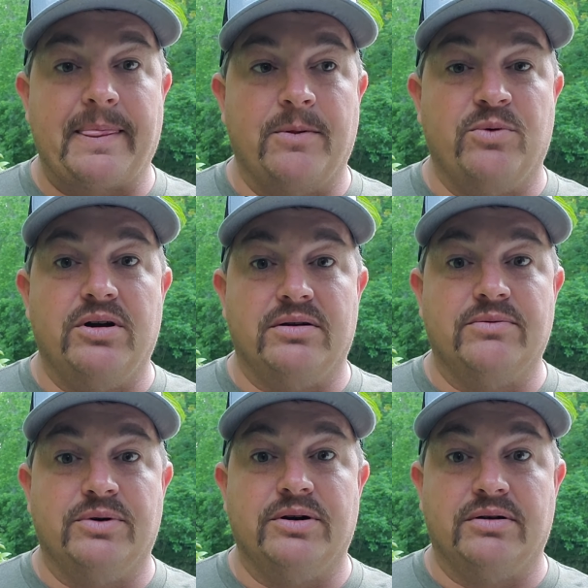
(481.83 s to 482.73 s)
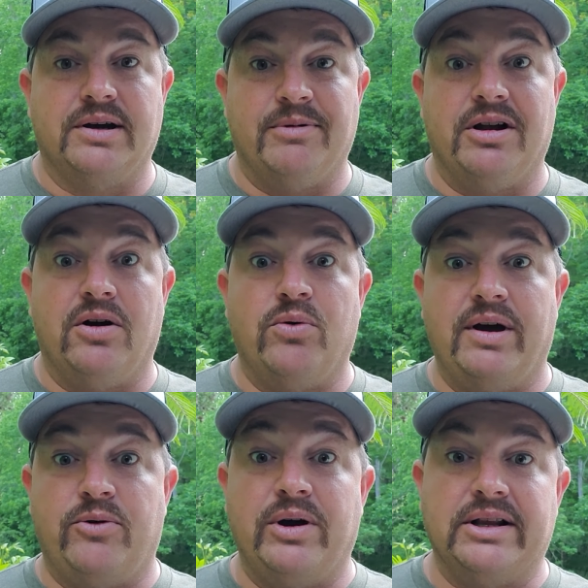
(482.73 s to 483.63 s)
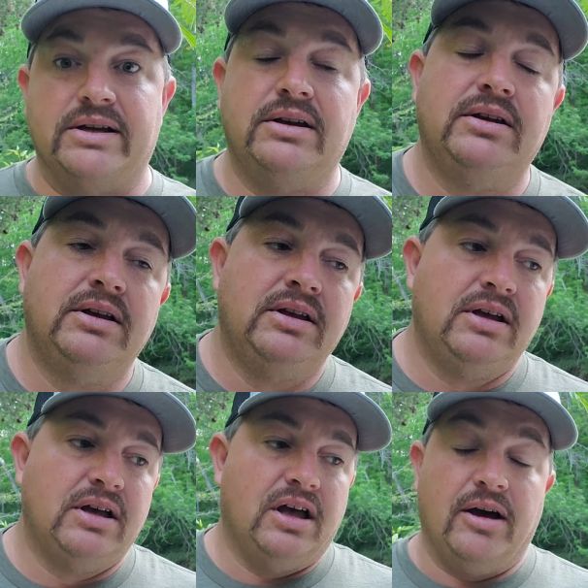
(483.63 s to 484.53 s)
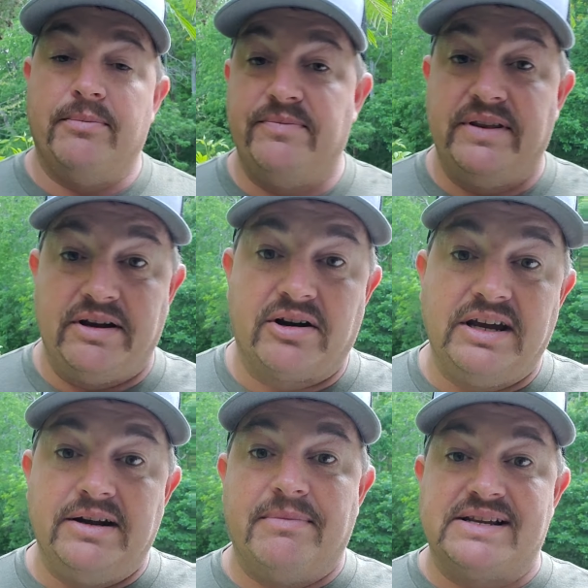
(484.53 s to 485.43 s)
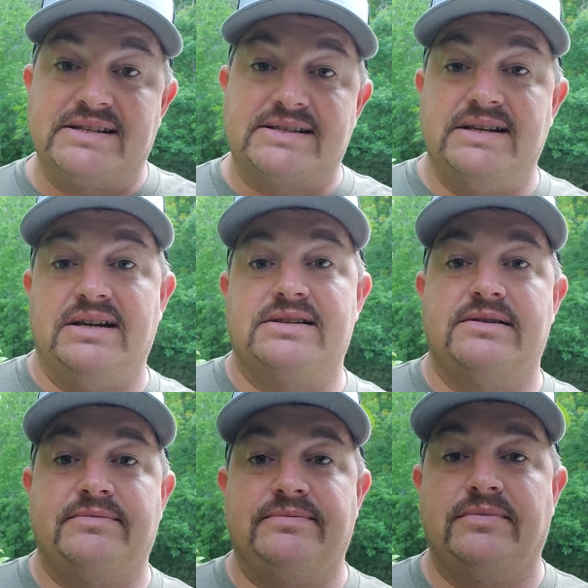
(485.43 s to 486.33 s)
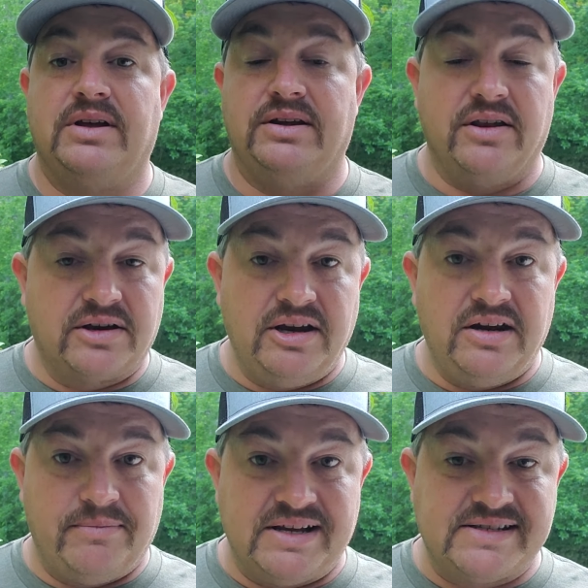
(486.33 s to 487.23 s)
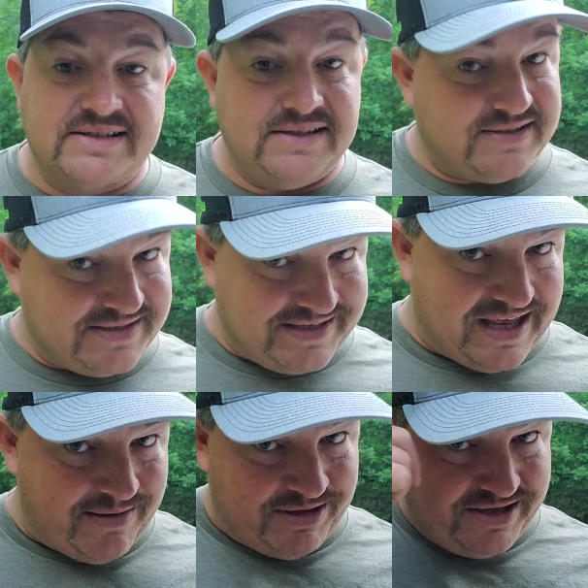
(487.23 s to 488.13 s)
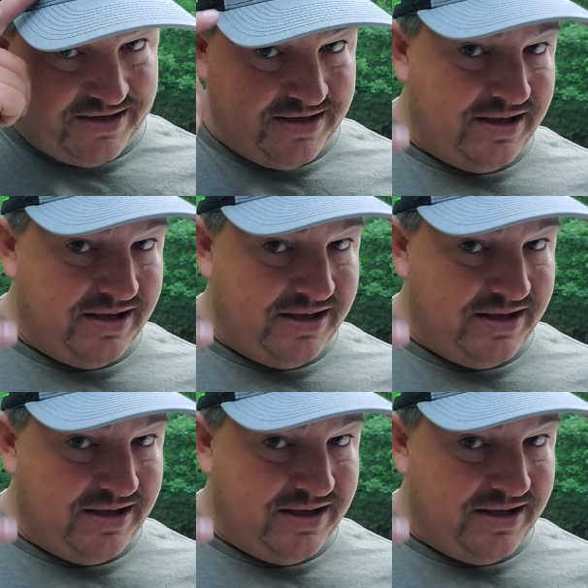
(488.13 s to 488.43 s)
We're coming a long way quickly. And they're key to my success. Another key to my success is slime line.